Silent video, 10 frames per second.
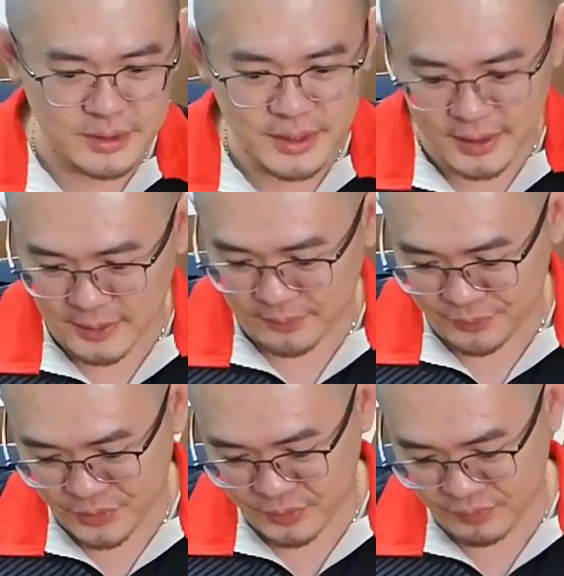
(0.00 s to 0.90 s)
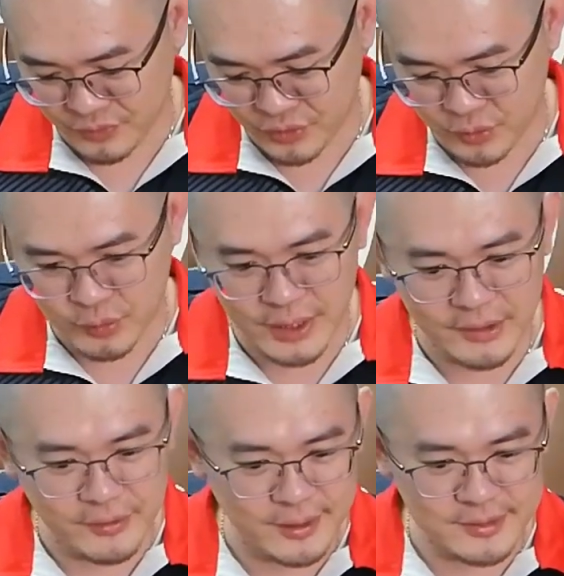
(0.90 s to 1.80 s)
the
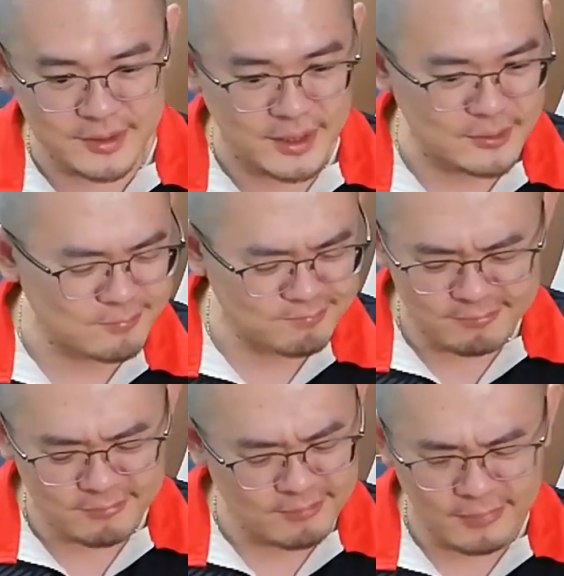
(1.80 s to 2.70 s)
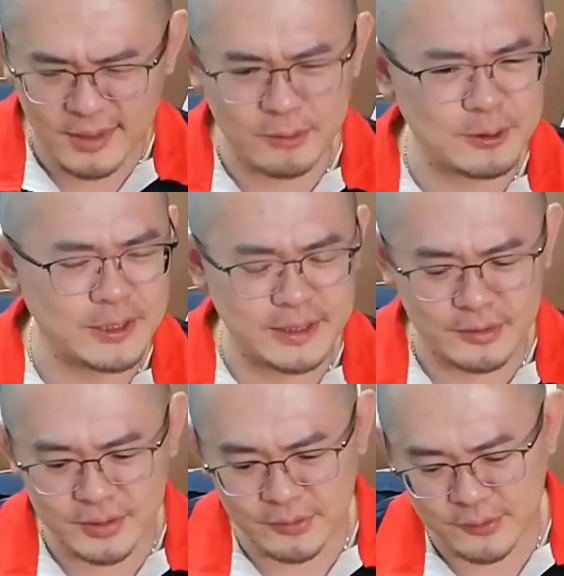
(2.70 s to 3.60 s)
driving stick. Can't really
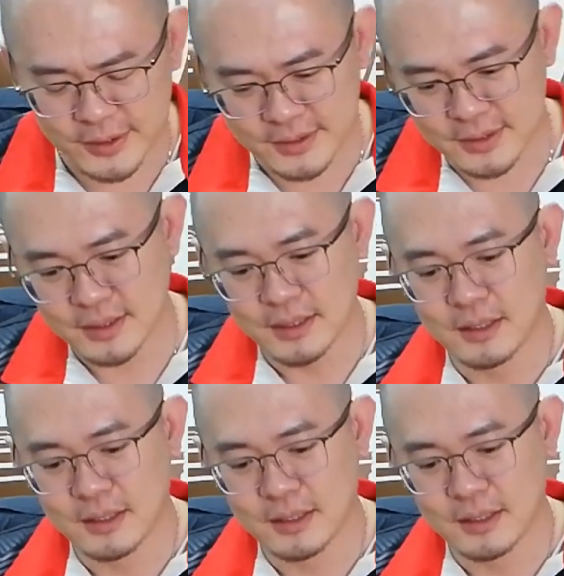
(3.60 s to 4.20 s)
tell the difference.